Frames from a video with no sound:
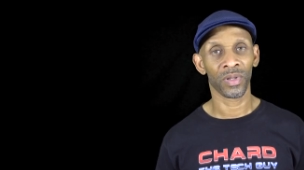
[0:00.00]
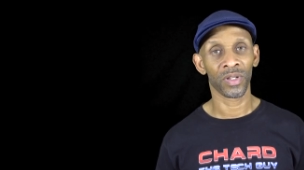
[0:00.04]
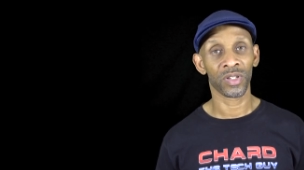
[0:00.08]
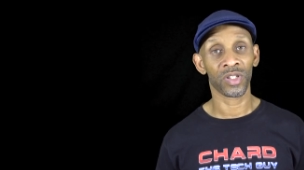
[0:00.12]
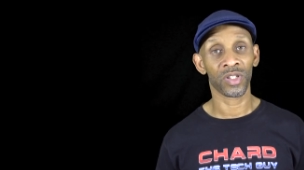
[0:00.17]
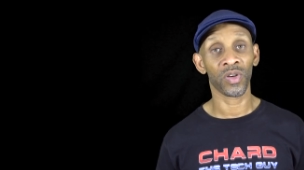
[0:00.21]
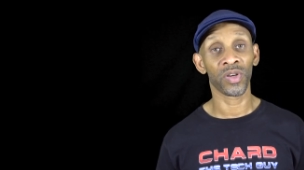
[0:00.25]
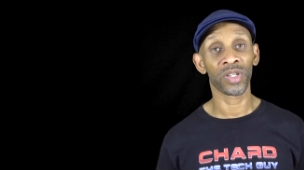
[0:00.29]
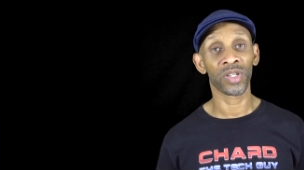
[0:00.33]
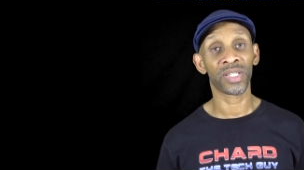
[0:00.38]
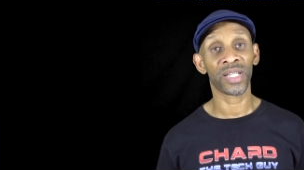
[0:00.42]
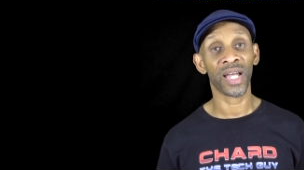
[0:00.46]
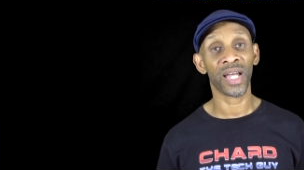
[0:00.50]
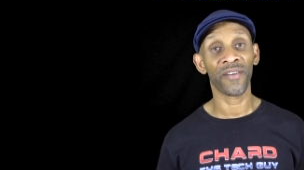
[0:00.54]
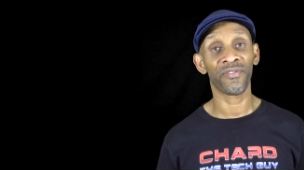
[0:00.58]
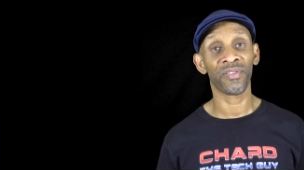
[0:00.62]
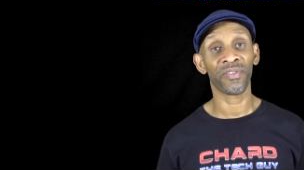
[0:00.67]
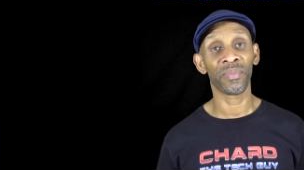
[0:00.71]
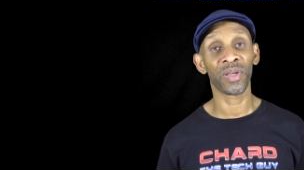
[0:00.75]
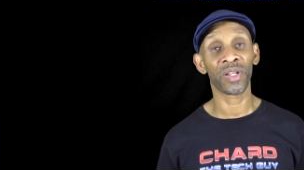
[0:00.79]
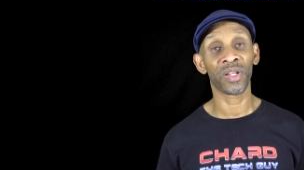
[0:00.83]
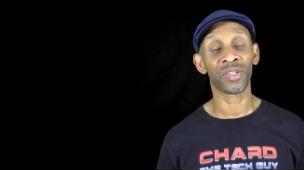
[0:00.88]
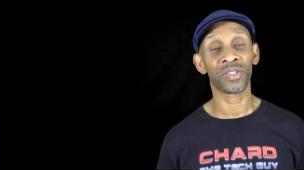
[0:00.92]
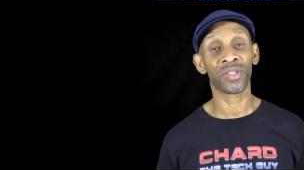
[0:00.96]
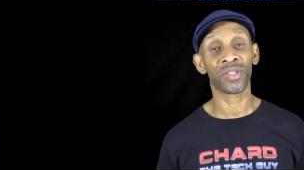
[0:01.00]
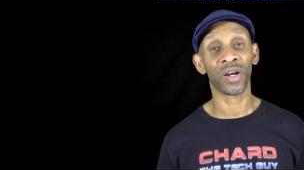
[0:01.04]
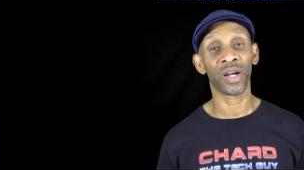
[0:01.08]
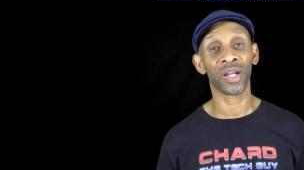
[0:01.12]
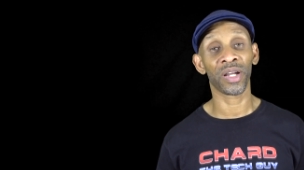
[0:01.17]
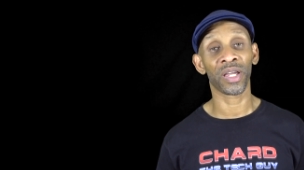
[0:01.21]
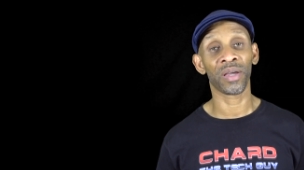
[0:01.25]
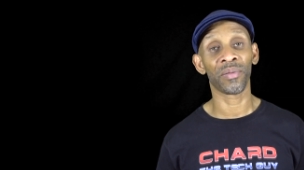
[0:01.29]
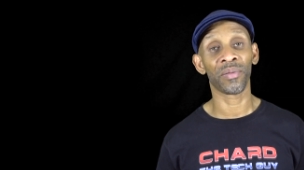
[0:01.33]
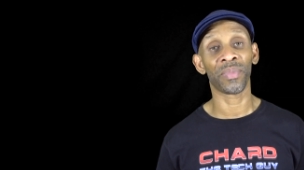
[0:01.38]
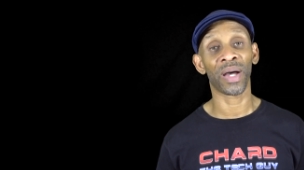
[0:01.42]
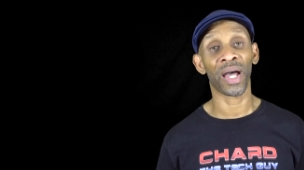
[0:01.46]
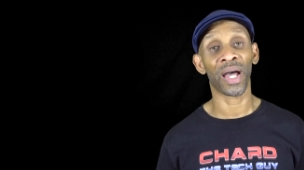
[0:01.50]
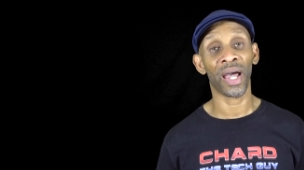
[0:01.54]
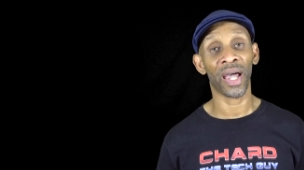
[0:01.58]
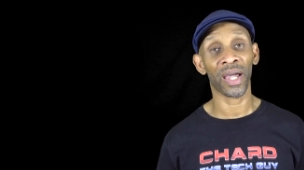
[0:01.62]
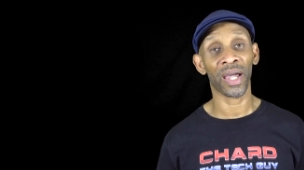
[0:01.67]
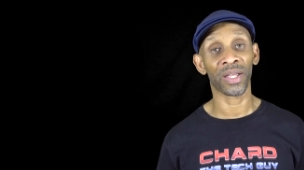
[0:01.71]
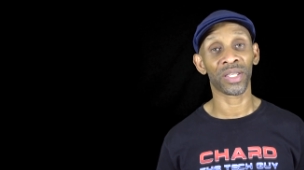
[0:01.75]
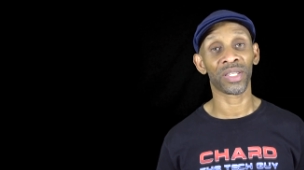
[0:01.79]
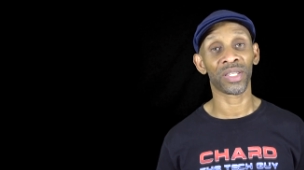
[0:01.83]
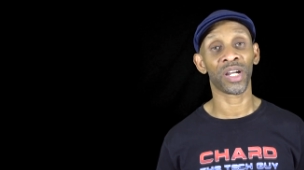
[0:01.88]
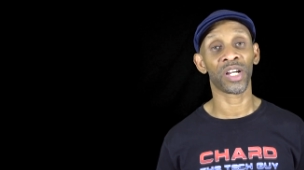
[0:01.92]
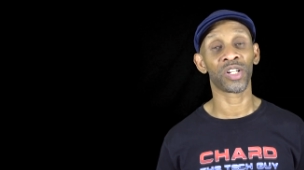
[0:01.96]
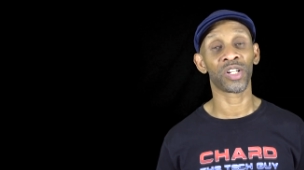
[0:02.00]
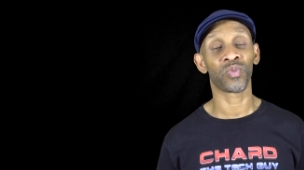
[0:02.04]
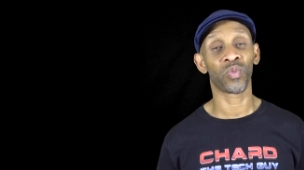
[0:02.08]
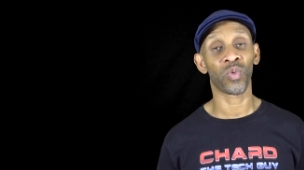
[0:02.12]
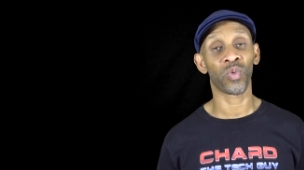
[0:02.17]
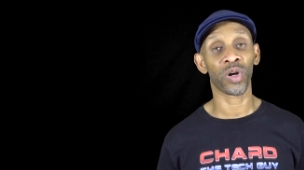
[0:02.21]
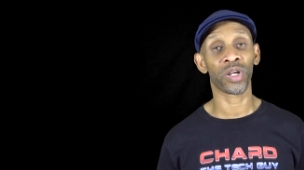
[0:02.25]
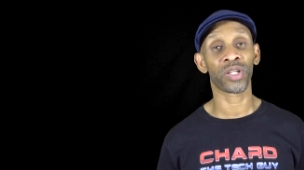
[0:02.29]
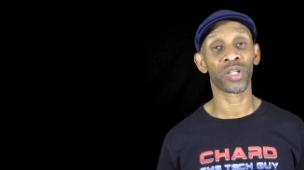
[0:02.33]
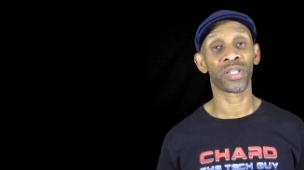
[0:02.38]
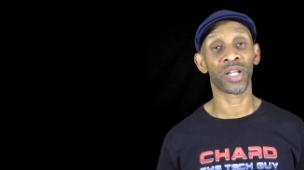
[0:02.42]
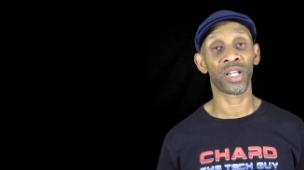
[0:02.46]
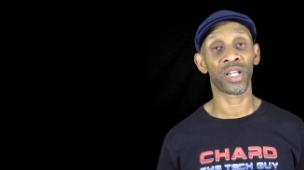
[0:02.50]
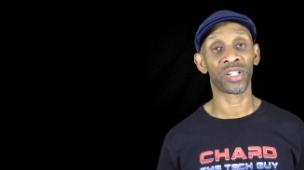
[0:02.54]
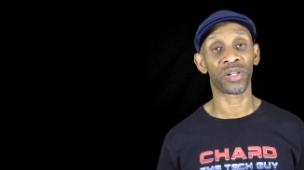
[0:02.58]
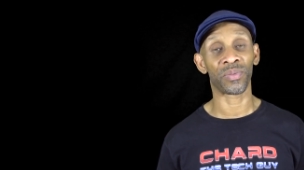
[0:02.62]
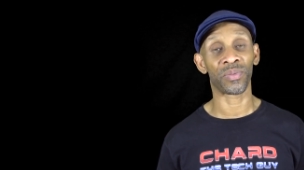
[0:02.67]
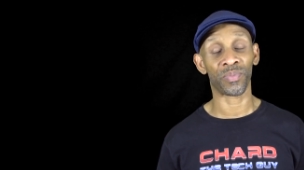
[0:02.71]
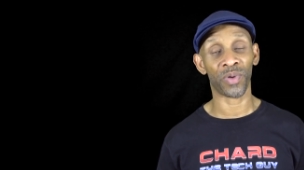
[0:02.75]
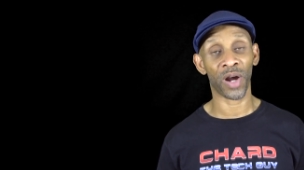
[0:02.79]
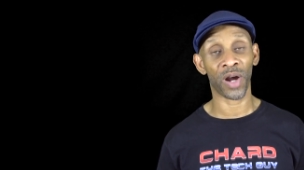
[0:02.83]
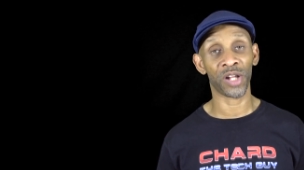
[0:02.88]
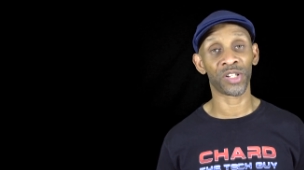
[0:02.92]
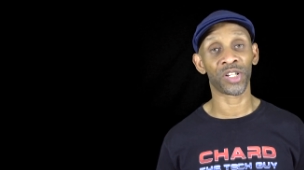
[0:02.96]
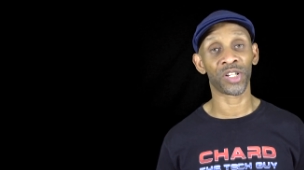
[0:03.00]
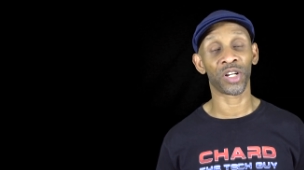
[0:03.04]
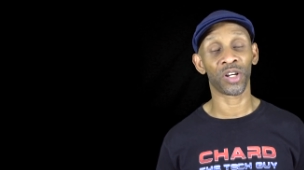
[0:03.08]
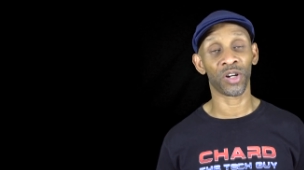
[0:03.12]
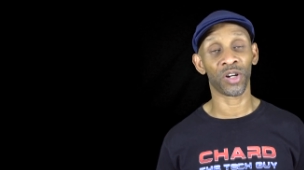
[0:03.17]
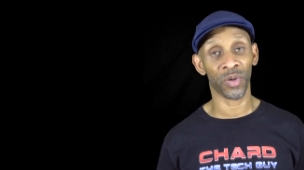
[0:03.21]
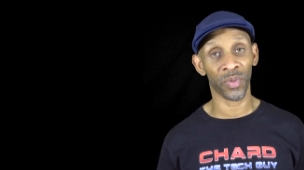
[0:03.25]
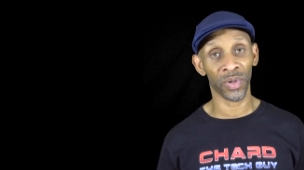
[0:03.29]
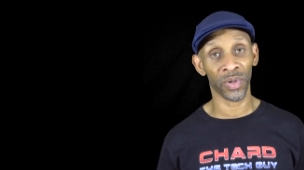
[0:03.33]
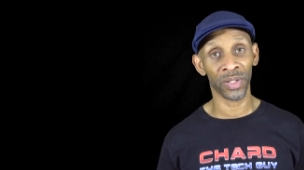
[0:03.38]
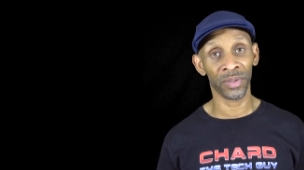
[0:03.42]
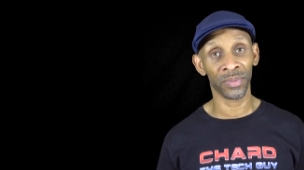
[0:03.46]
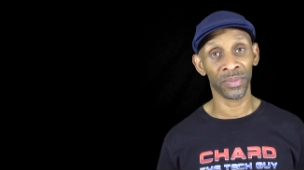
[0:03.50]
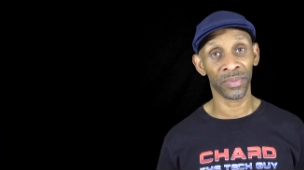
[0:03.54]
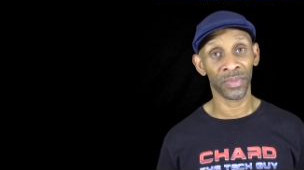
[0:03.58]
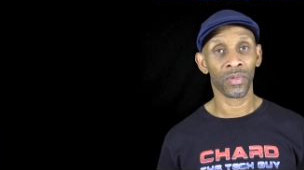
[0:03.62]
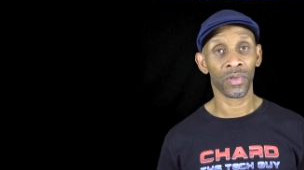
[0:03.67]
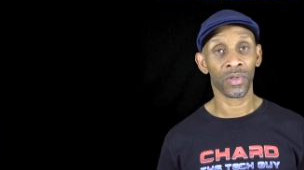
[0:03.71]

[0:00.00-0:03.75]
So it's time for me to start getting my Hackintosh workstation project going.